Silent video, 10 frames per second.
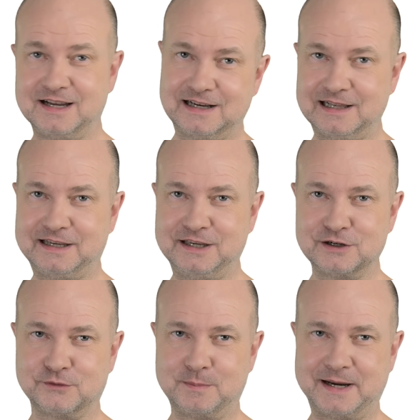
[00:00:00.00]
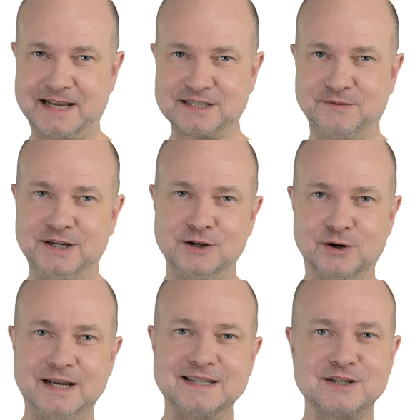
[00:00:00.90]
Click here for my next
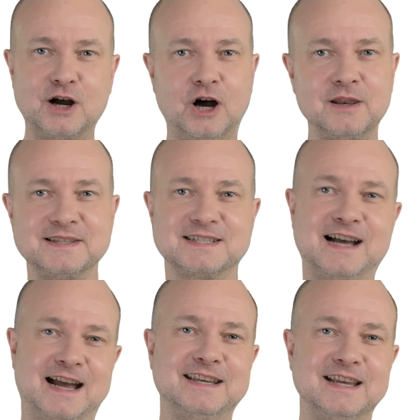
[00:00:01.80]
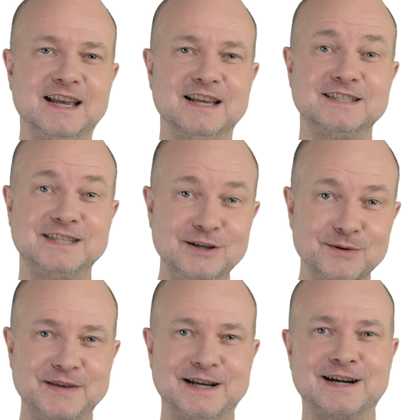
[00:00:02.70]
video. It's all inside. See
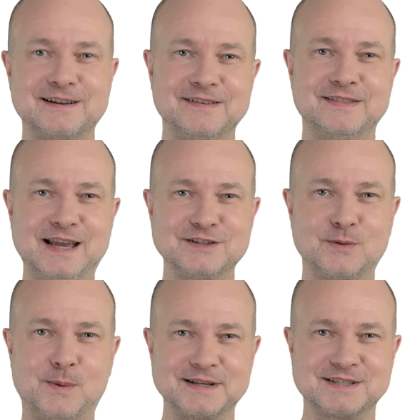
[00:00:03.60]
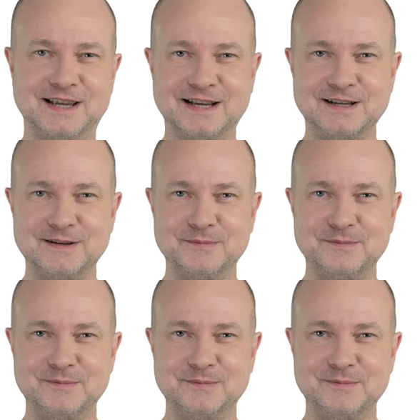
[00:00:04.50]
you there. Thanks for watching.